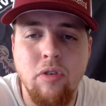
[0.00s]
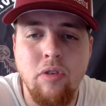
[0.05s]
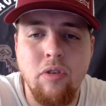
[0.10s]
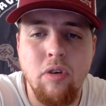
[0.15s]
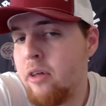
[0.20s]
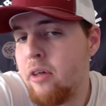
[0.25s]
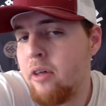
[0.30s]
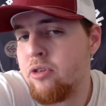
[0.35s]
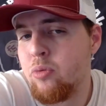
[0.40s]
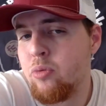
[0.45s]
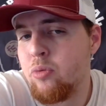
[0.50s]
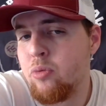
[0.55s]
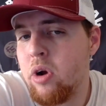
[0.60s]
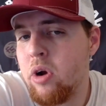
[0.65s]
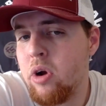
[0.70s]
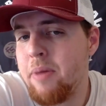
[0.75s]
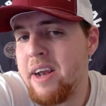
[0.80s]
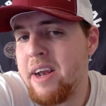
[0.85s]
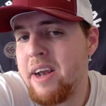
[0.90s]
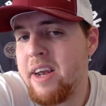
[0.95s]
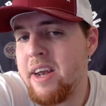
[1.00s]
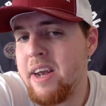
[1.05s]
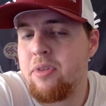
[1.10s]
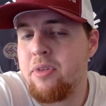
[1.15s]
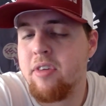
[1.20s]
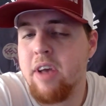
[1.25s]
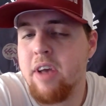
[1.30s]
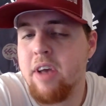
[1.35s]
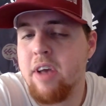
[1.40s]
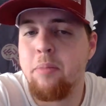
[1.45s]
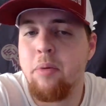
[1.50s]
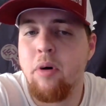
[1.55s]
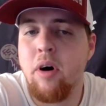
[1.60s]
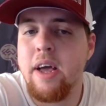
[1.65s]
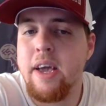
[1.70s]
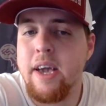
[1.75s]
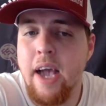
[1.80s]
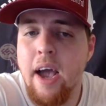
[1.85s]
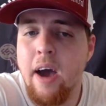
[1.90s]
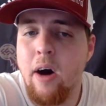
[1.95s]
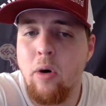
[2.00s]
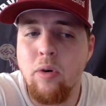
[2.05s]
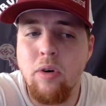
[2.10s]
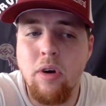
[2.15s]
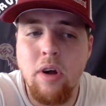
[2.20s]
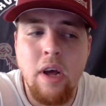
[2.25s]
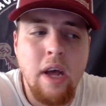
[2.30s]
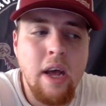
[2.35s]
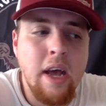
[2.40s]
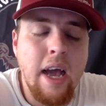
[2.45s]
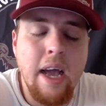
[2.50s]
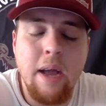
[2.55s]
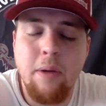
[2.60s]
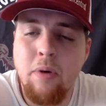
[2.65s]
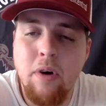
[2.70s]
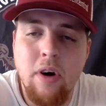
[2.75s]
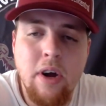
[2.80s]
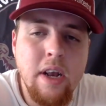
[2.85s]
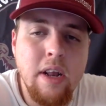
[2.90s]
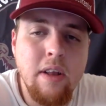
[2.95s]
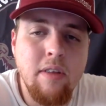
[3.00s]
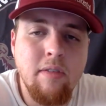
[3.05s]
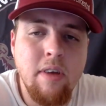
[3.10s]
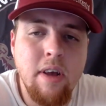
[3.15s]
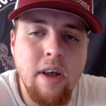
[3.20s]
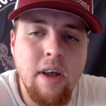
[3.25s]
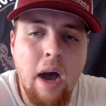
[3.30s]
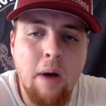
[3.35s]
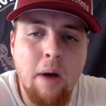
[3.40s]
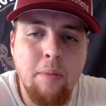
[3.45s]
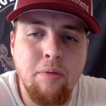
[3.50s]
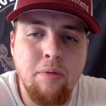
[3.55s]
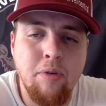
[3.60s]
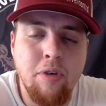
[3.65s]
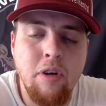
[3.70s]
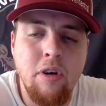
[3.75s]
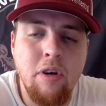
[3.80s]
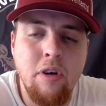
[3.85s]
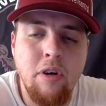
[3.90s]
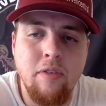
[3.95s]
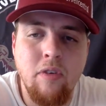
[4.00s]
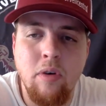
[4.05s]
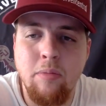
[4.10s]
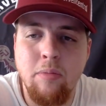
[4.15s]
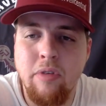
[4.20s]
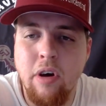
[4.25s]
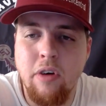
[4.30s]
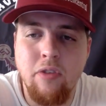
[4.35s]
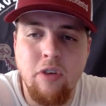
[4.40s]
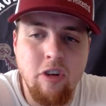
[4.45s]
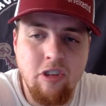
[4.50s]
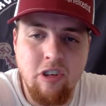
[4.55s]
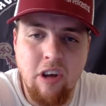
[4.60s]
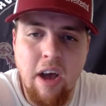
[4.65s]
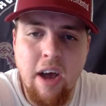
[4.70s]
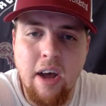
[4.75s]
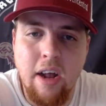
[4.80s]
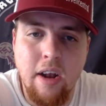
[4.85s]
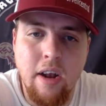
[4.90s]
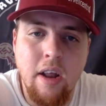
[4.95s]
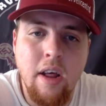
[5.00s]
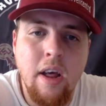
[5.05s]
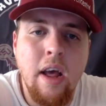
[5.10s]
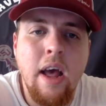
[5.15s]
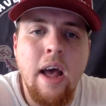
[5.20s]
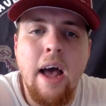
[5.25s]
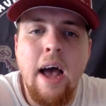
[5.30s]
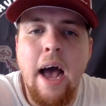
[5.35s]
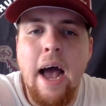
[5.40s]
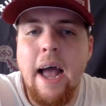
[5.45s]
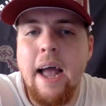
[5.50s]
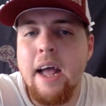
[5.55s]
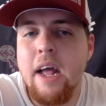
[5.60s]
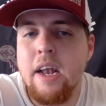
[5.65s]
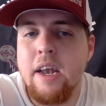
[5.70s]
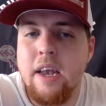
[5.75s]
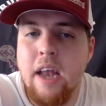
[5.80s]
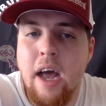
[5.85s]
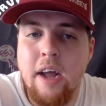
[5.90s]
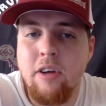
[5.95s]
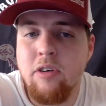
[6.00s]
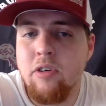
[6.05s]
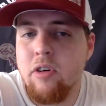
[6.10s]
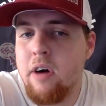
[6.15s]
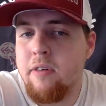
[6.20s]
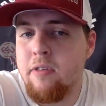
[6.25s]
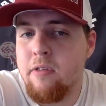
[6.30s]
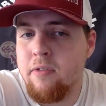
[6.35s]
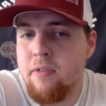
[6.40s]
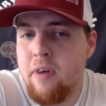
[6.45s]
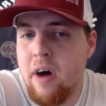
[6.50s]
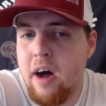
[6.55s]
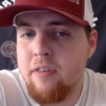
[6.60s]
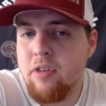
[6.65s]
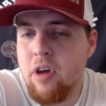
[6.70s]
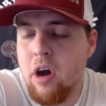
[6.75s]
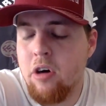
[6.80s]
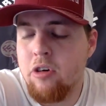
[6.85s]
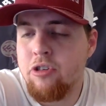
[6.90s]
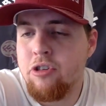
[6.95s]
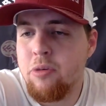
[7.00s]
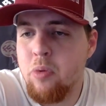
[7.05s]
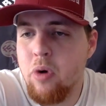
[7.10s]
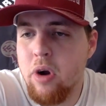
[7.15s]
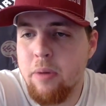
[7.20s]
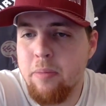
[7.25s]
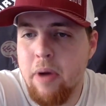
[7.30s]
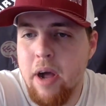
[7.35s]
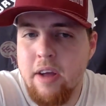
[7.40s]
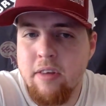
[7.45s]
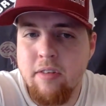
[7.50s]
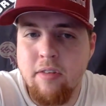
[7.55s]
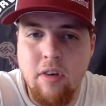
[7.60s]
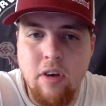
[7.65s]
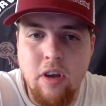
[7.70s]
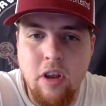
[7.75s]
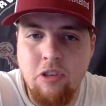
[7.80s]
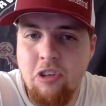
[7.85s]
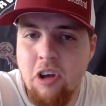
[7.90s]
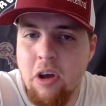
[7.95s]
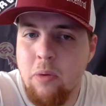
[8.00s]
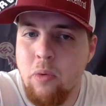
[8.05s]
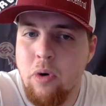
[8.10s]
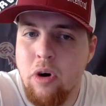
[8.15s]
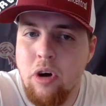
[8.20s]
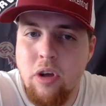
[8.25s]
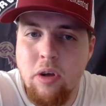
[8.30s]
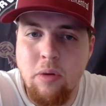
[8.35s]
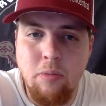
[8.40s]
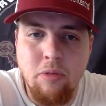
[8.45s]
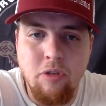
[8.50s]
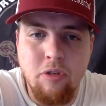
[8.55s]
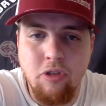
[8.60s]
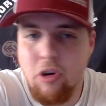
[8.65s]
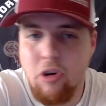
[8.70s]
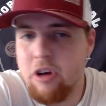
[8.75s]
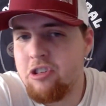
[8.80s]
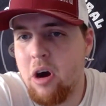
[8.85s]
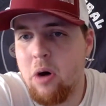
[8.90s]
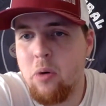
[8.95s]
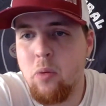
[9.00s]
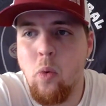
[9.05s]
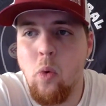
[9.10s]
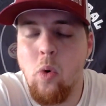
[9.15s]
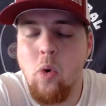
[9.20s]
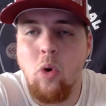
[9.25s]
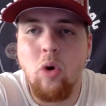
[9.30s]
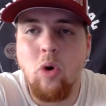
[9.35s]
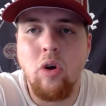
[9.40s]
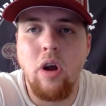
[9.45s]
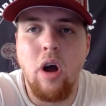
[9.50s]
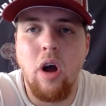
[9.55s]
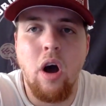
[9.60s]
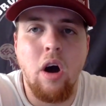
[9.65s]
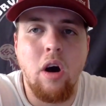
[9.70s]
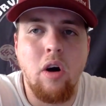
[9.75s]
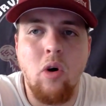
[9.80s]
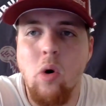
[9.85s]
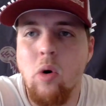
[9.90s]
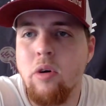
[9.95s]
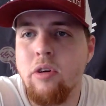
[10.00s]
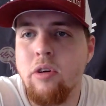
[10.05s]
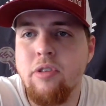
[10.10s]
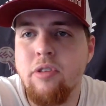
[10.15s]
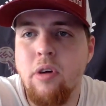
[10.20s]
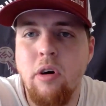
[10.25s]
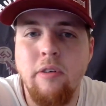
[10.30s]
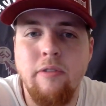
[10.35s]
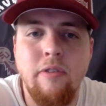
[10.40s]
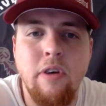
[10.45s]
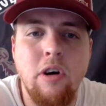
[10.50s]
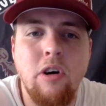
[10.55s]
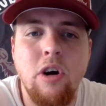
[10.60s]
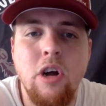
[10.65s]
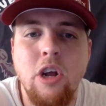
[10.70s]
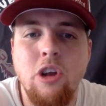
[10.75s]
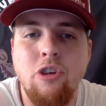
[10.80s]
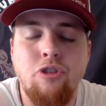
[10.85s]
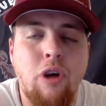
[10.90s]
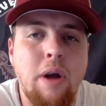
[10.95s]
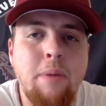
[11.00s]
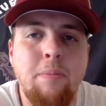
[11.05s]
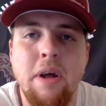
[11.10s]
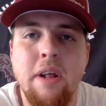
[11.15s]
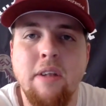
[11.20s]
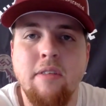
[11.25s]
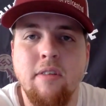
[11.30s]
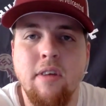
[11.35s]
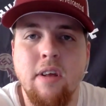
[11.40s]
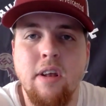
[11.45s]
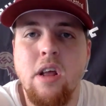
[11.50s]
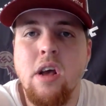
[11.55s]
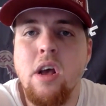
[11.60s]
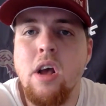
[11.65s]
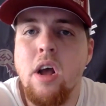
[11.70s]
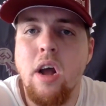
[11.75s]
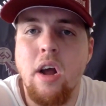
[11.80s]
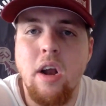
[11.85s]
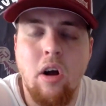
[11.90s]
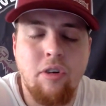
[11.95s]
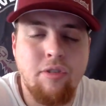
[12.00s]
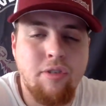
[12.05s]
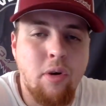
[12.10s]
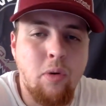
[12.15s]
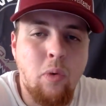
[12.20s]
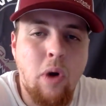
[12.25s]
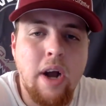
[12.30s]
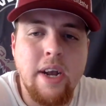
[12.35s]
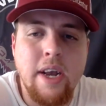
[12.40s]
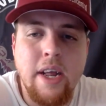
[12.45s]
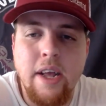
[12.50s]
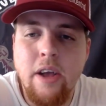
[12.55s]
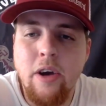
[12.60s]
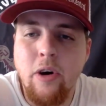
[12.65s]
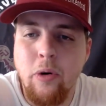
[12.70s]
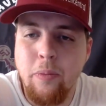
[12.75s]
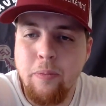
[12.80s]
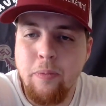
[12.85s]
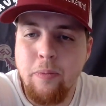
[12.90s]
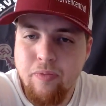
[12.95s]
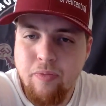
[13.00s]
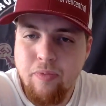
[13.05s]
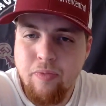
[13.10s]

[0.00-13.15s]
how this running back depth is kind of playing out, he really didn't see an opportunity for himself to shine. And now you're left with 5 scholarship running backs in DJ Williams, Trayshawn Ward, Lawrence Toa-Philly, Trey Benson, and also Rodney Hill.